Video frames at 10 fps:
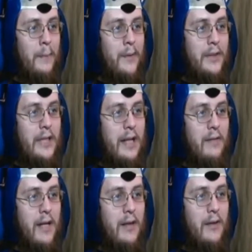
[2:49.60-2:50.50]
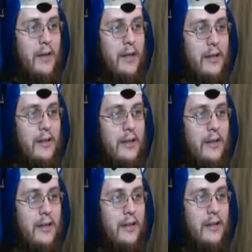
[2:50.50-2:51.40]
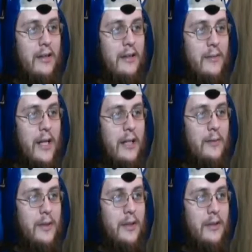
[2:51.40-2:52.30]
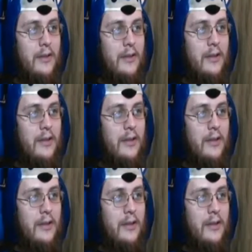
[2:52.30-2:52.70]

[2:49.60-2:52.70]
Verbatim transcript: It was just kind of out of nowhere, random too.